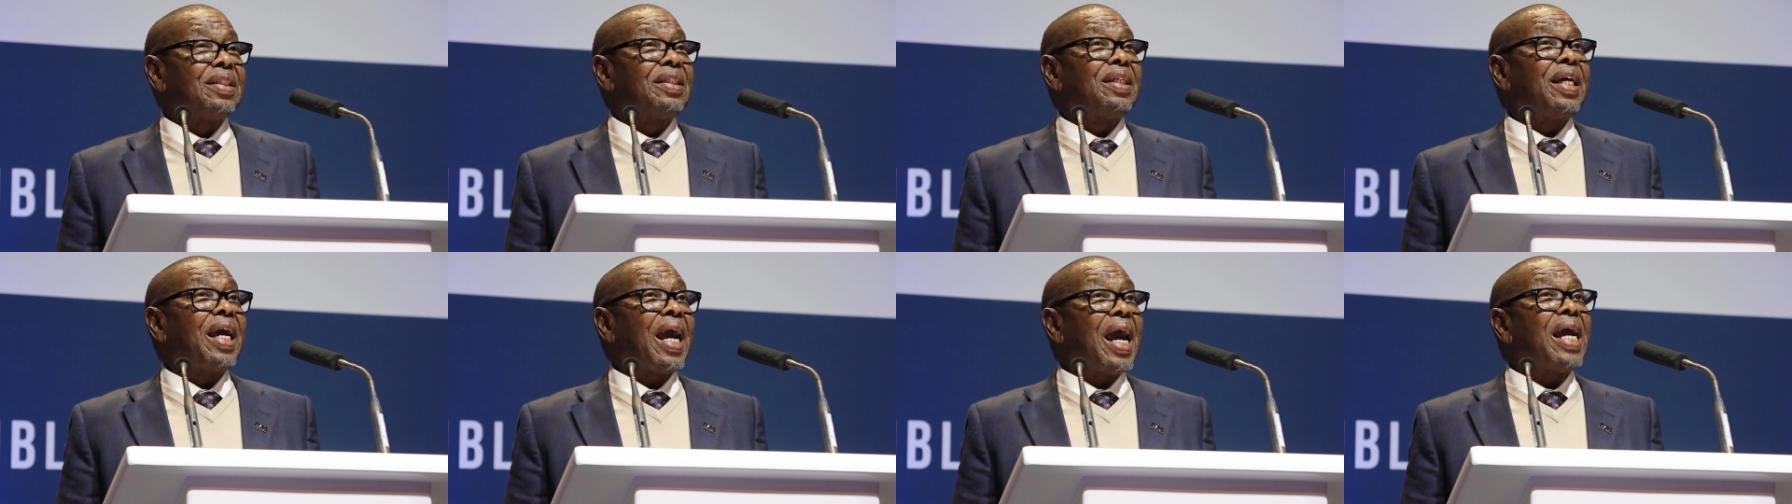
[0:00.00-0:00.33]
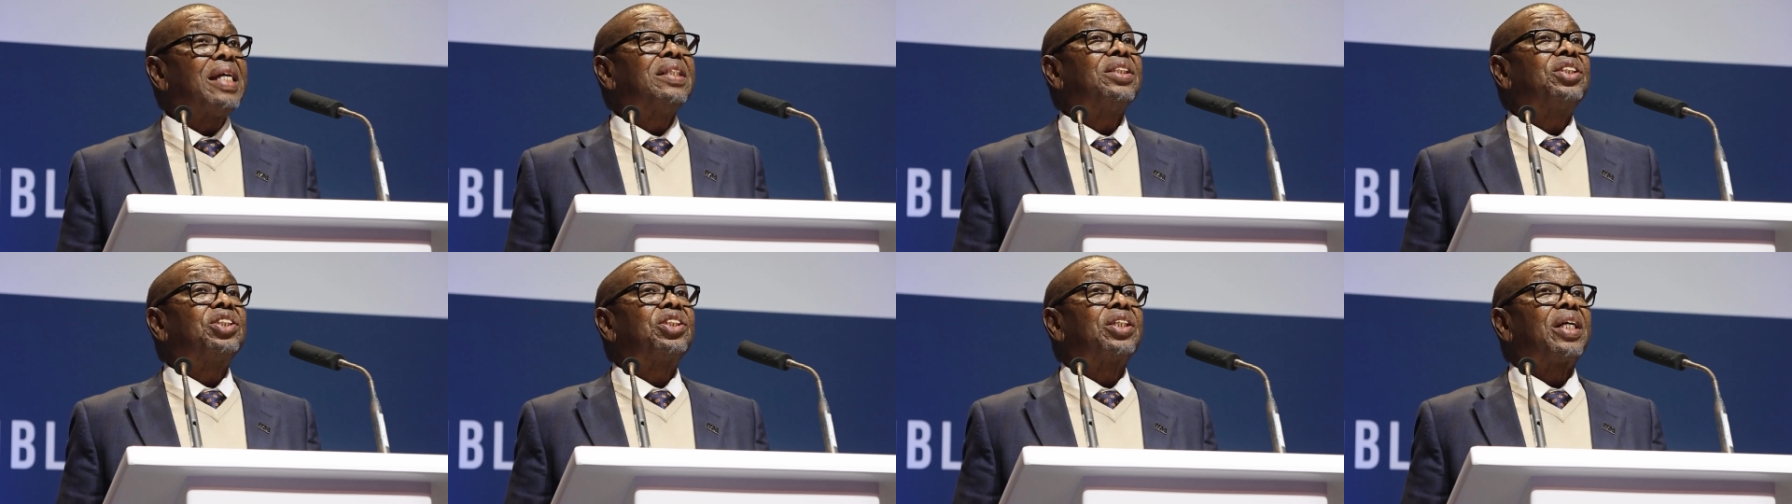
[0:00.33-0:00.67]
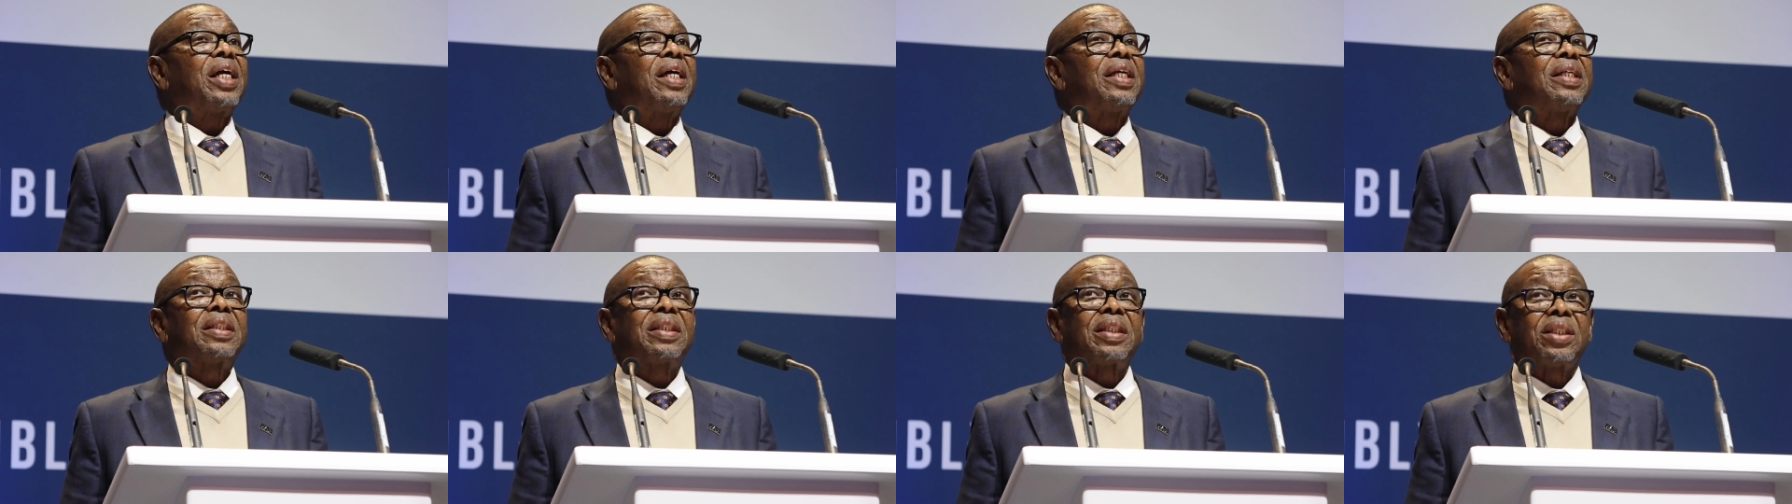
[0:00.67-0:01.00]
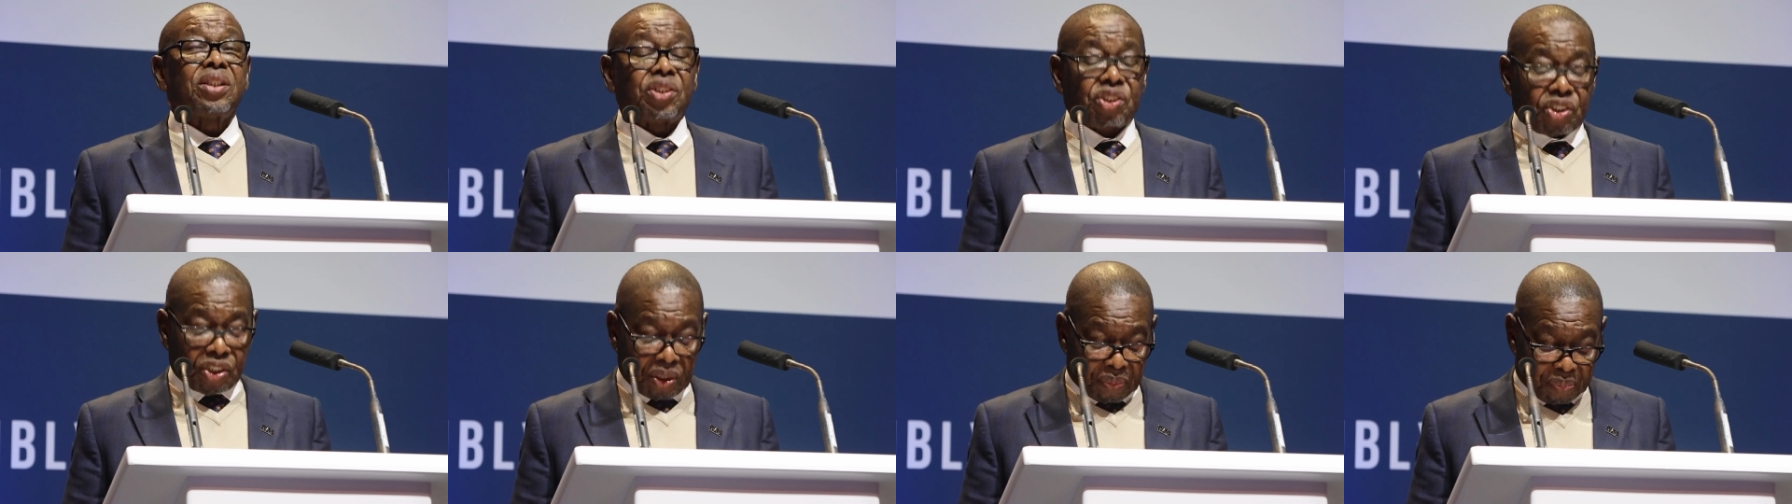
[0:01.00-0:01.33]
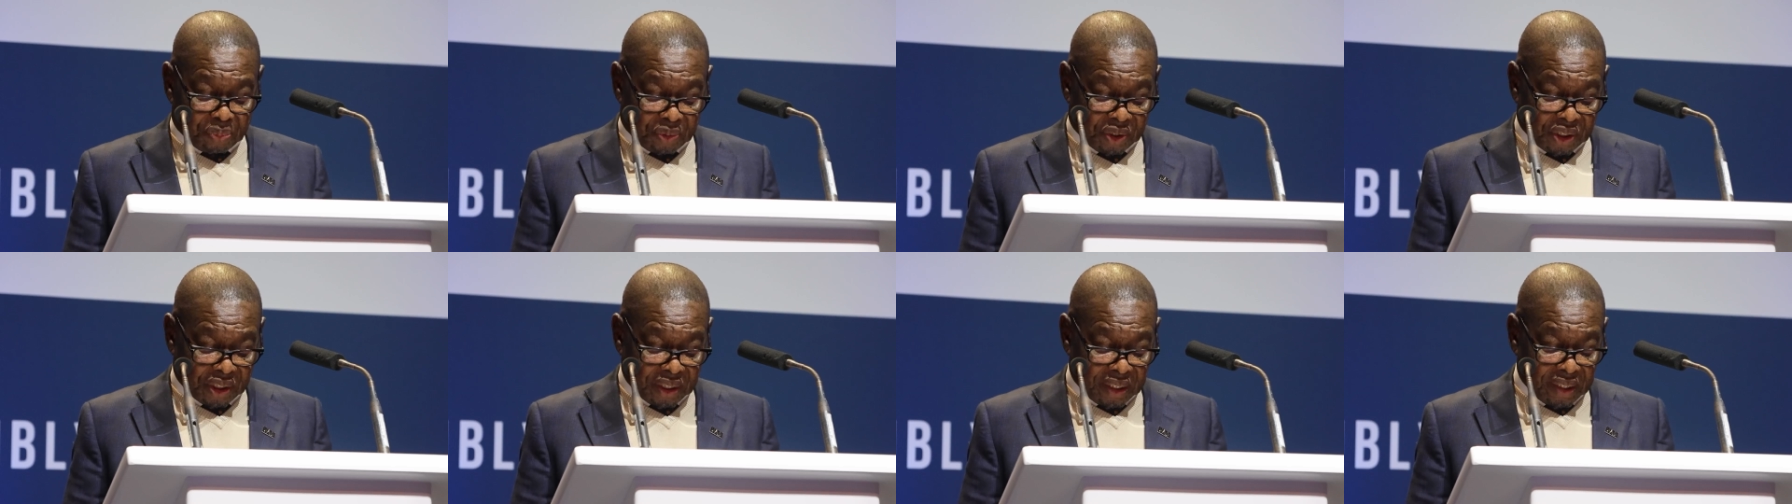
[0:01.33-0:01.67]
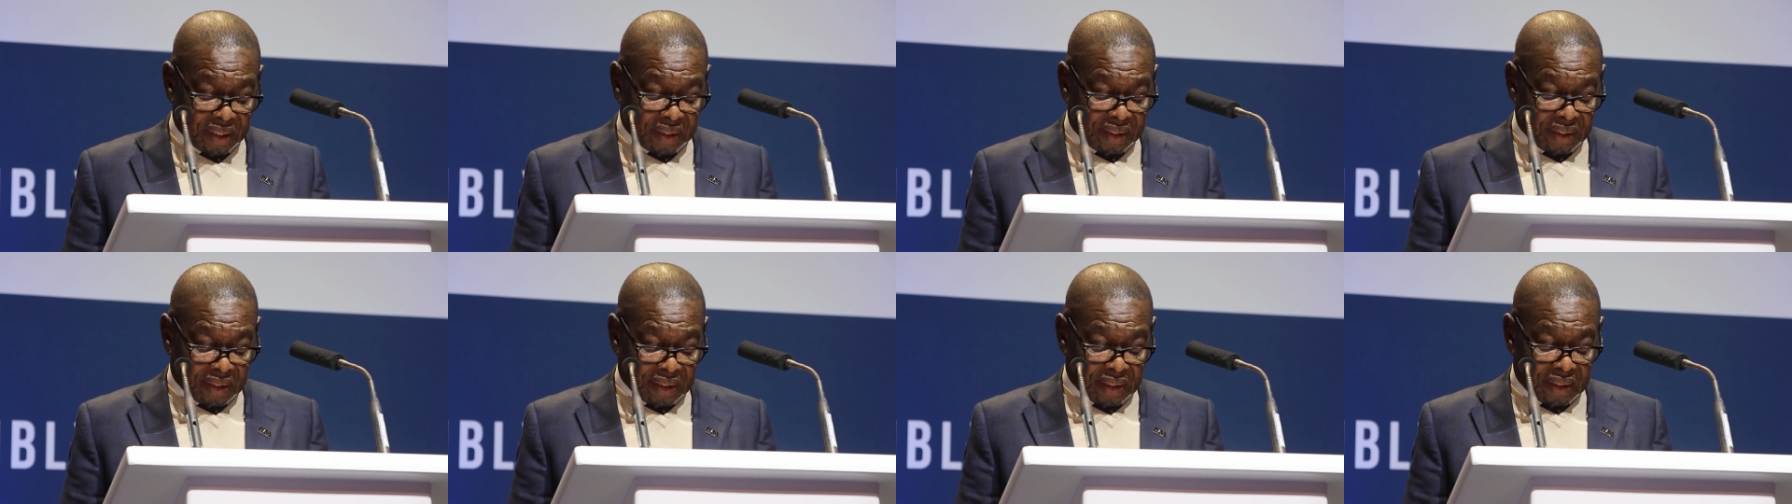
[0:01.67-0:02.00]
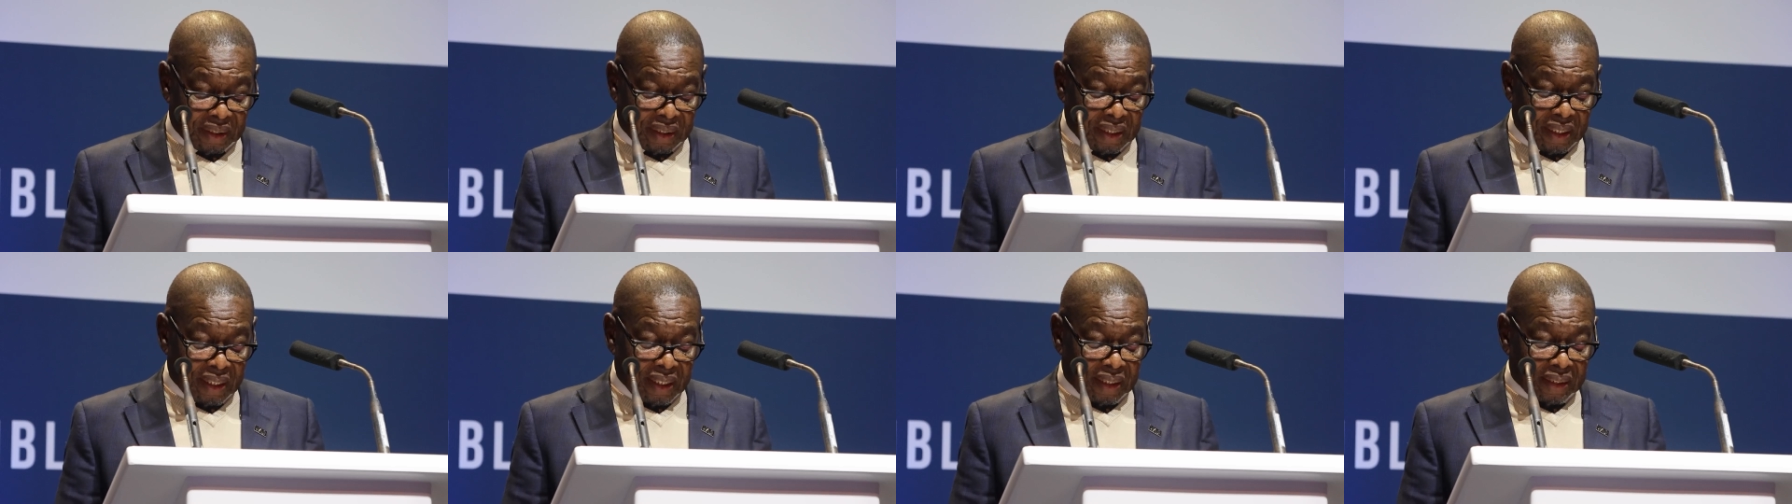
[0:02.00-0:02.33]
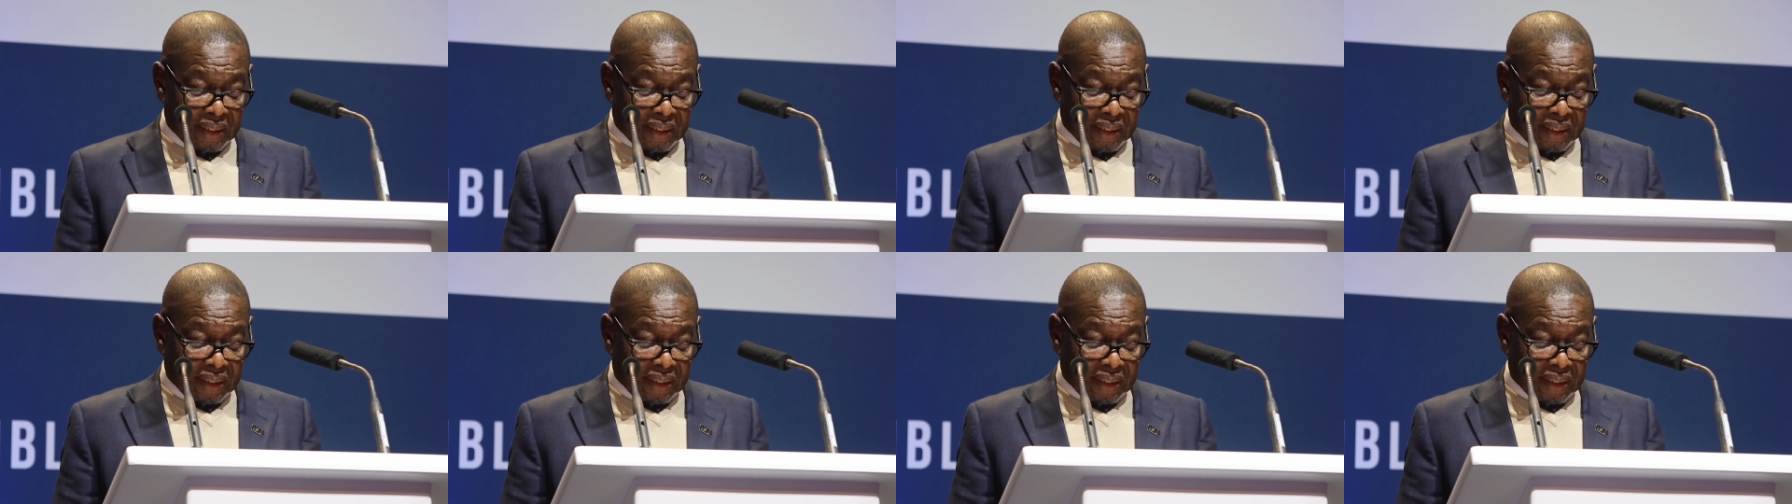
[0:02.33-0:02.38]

the ancient Egyptians